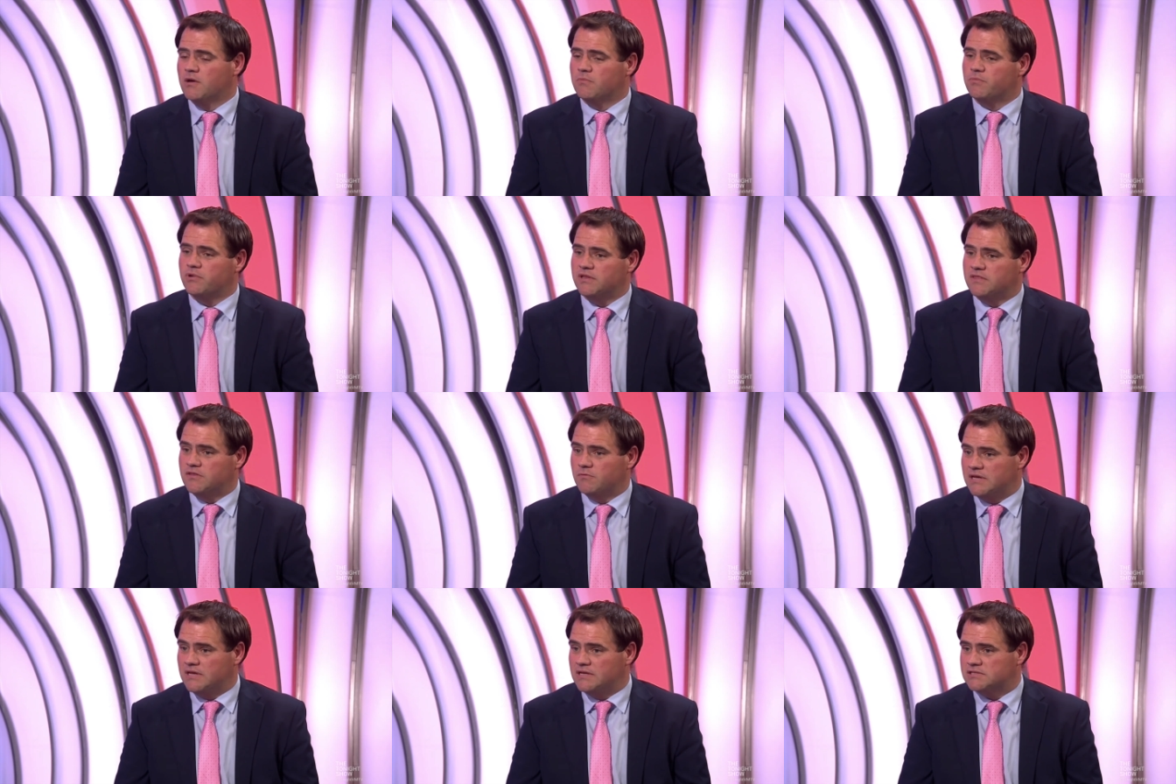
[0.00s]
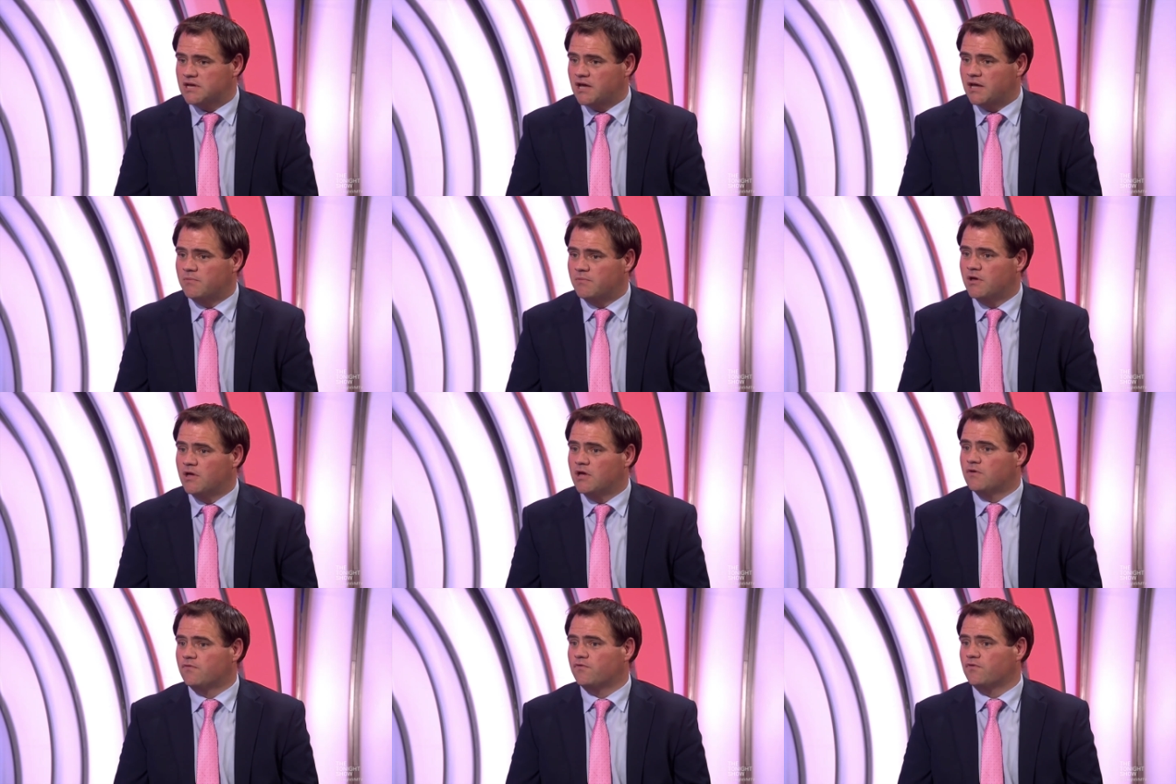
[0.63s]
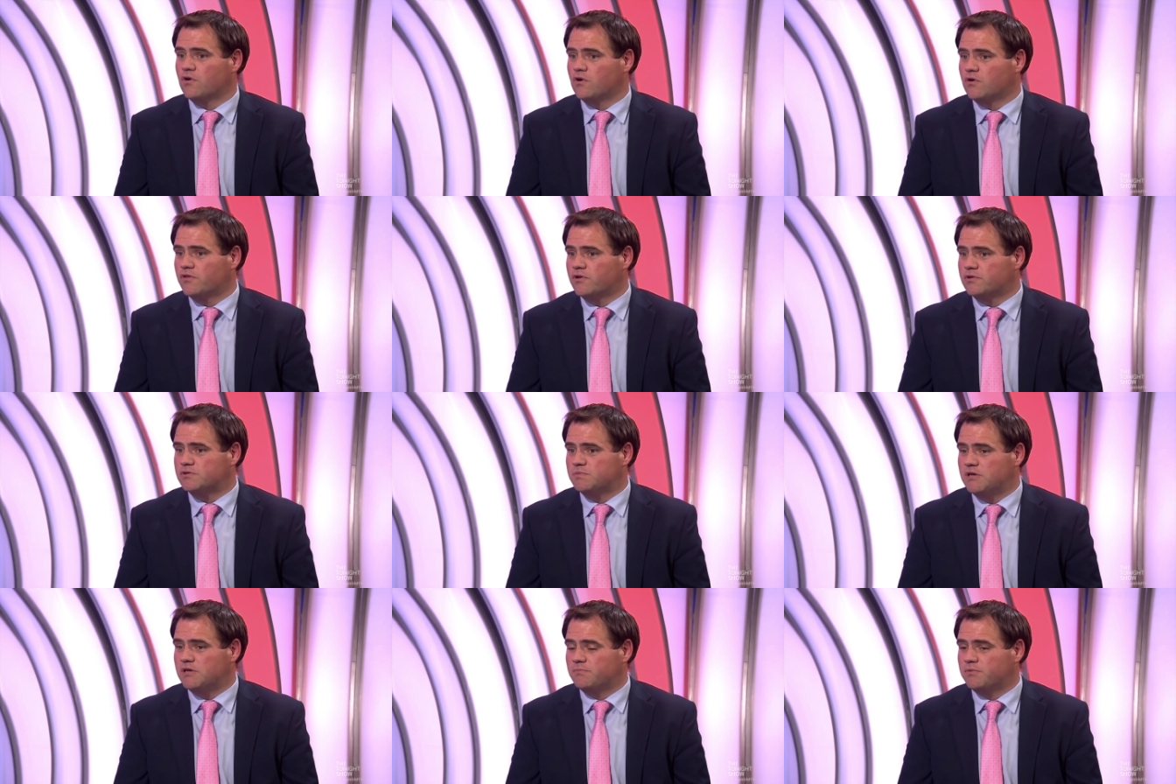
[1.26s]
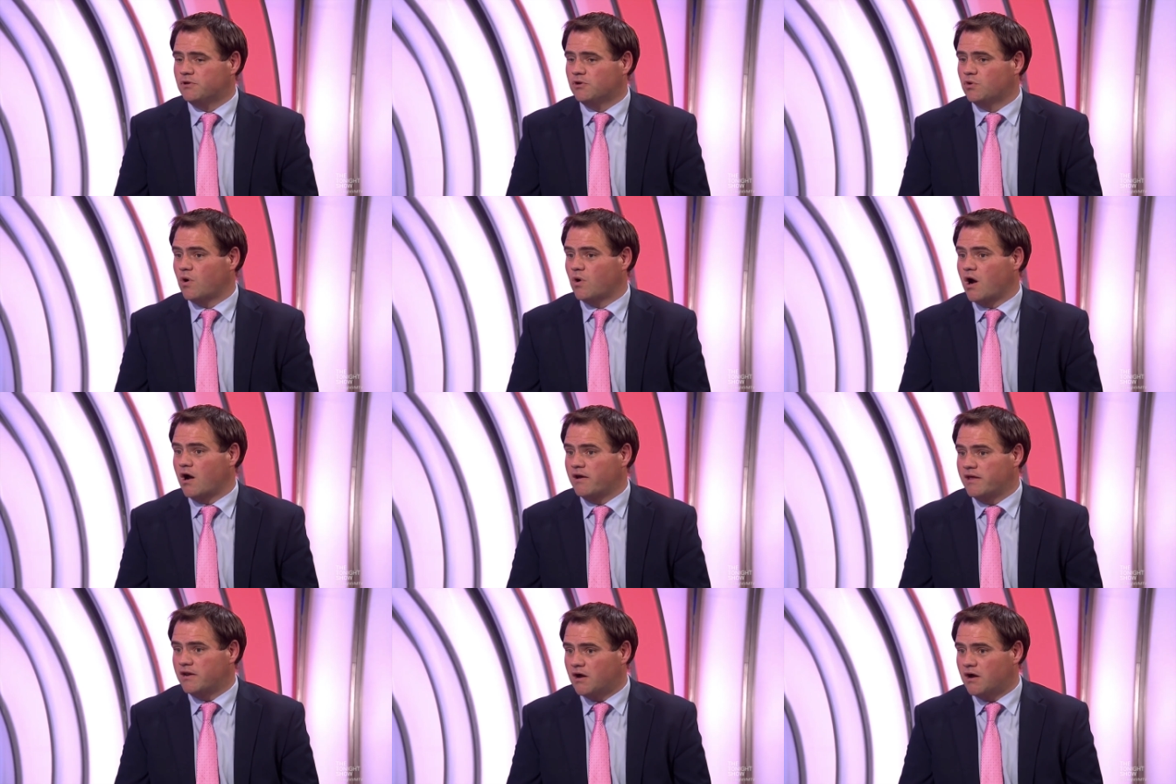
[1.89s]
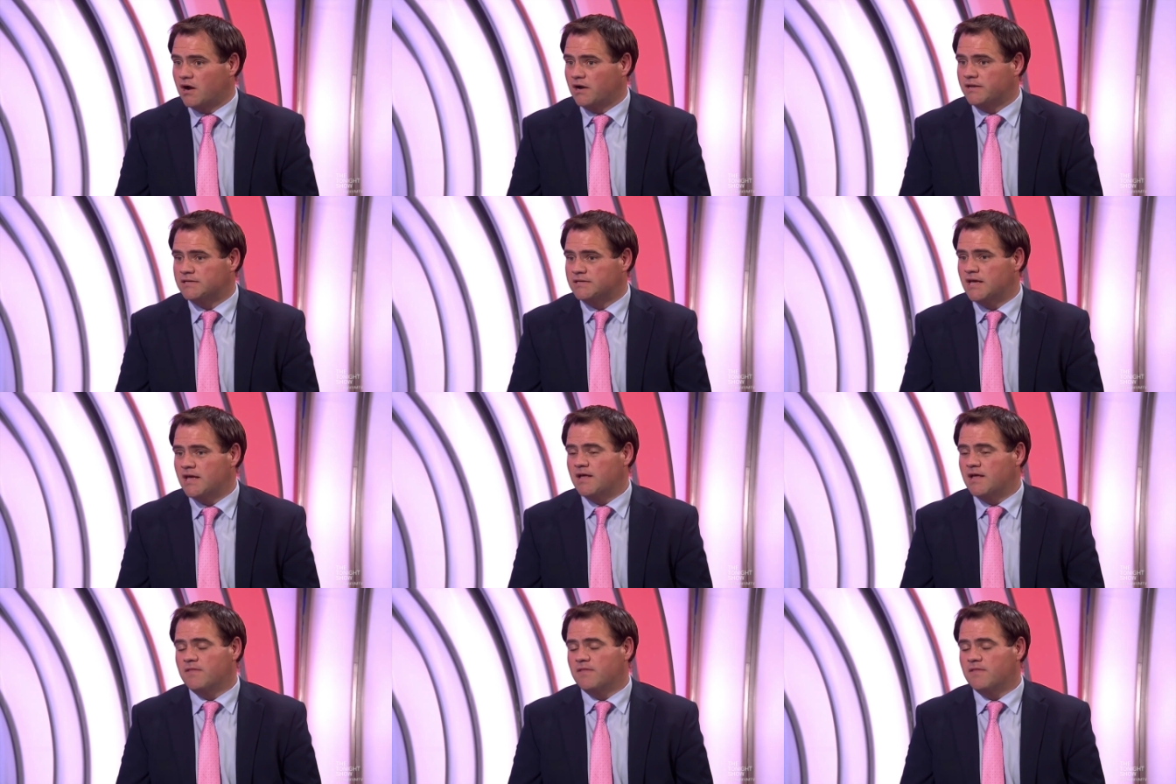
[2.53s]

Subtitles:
But in the meantime, for all those people who are in Ireland,